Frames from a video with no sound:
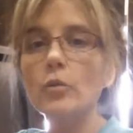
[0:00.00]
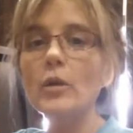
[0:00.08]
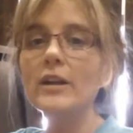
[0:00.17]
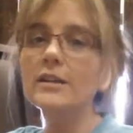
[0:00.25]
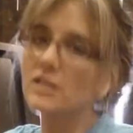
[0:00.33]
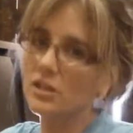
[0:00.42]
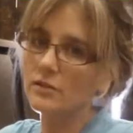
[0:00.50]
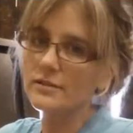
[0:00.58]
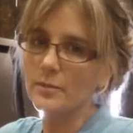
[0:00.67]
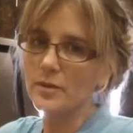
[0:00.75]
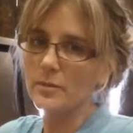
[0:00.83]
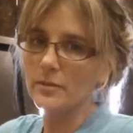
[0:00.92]
or one excuse
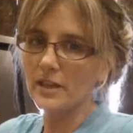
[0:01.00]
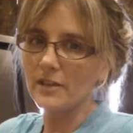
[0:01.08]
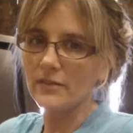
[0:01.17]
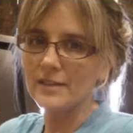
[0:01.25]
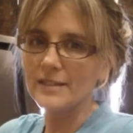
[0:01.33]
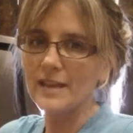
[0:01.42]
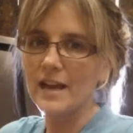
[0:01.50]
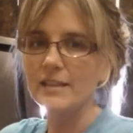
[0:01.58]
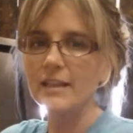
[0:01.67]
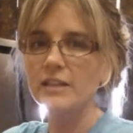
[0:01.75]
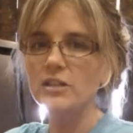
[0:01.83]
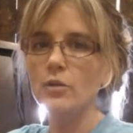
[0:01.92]
that people give is
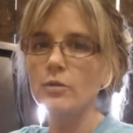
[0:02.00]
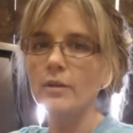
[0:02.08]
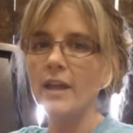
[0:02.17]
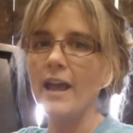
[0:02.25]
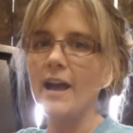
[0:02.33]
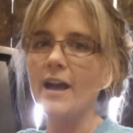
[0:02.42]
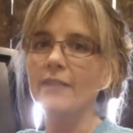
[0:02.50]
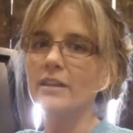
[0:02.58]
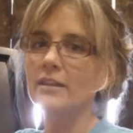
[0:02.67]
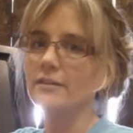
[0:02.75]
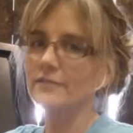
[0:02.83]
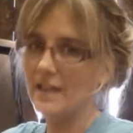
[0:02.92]
that they don't have
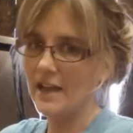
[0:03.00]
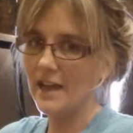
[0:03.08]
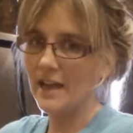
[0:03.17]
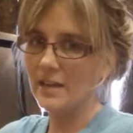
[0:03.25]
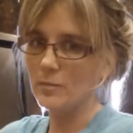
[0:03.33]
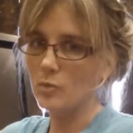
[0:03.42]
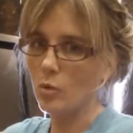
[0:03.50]
enough time